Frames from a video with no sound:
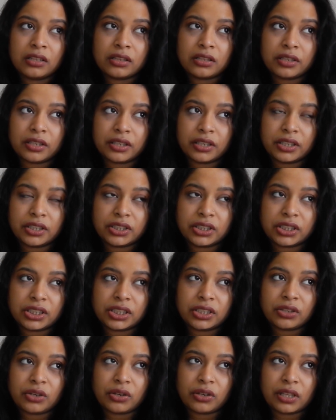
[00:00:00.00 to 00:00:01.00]

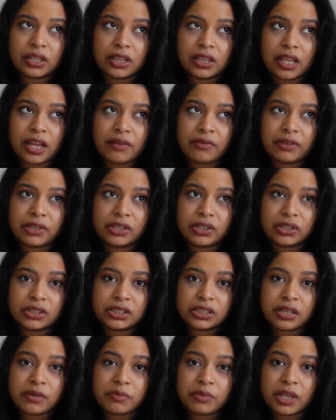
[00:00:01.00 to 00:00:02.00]
13 or 11 or
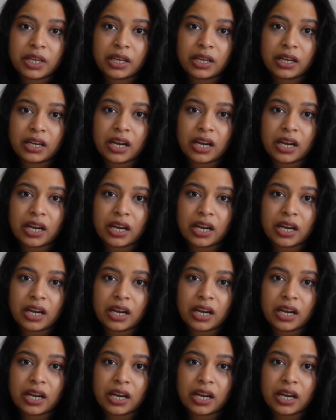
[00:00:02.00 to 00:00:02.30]
something,